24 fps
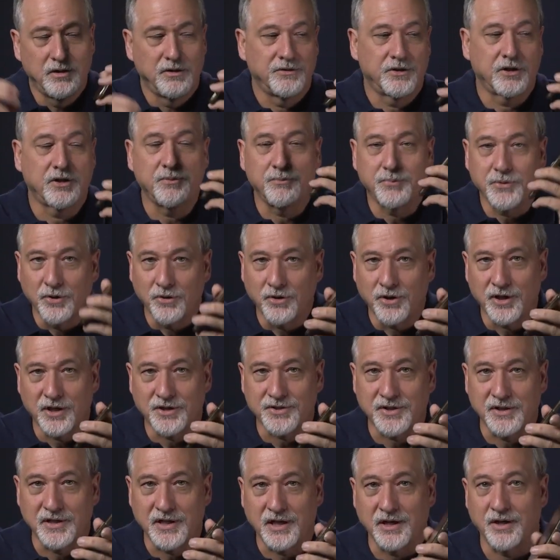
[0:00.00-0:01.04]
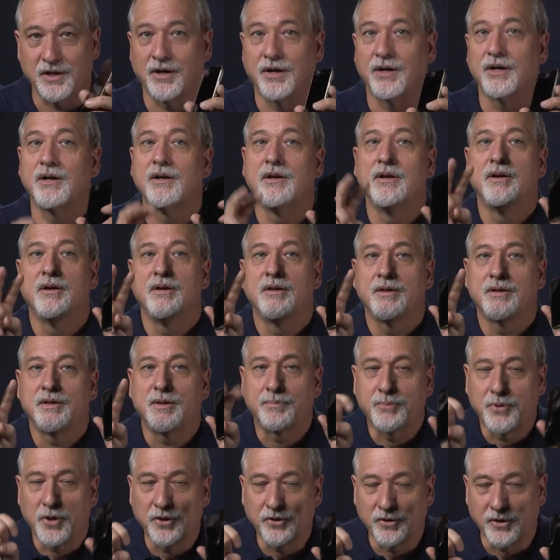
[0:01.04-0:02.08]
The computer doesn't hear, the
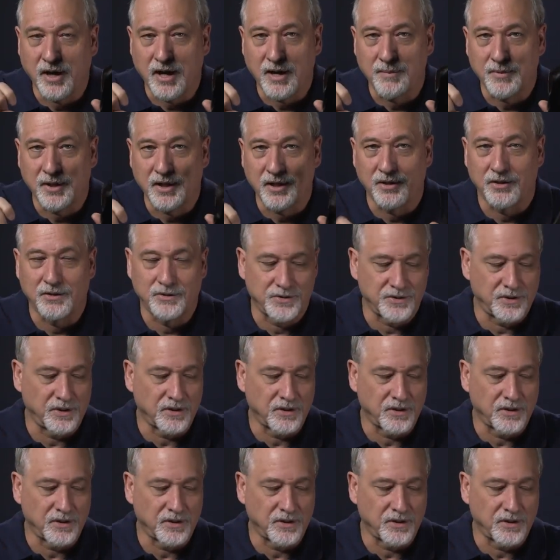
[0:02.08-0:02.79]
program hears.